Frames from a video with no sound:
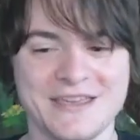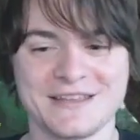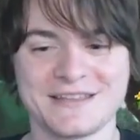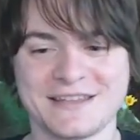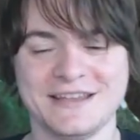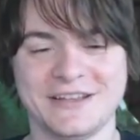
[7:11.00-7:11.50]
can
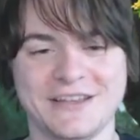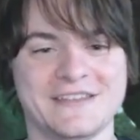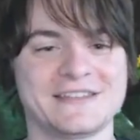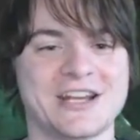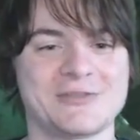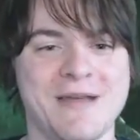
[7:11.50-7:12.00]
see, looking at
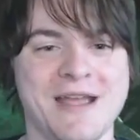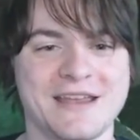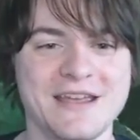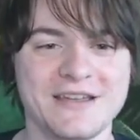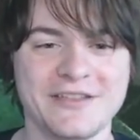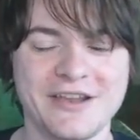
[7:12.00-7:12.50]
this texture pack,
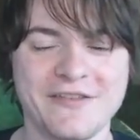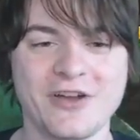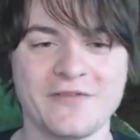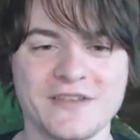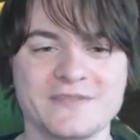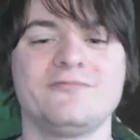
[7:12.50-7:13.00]
that I've
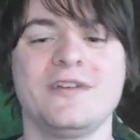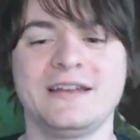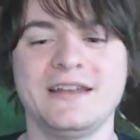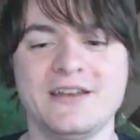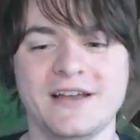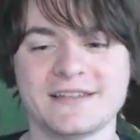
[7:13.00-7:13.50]
got this
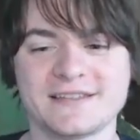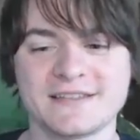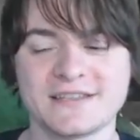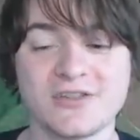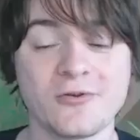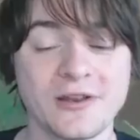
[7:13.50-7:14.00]
really nice
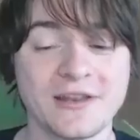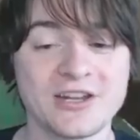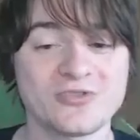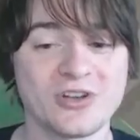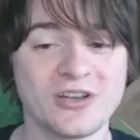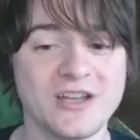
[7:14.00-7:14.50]
stone
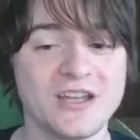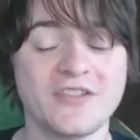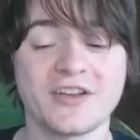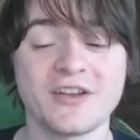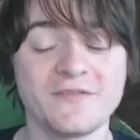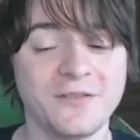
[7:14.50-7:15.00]
elytra
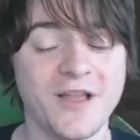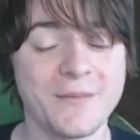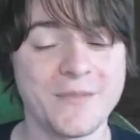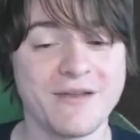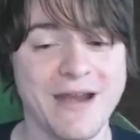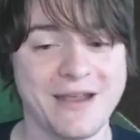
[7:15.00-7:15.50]
that can fly
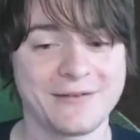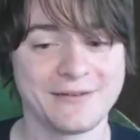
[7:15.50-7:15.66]
me around.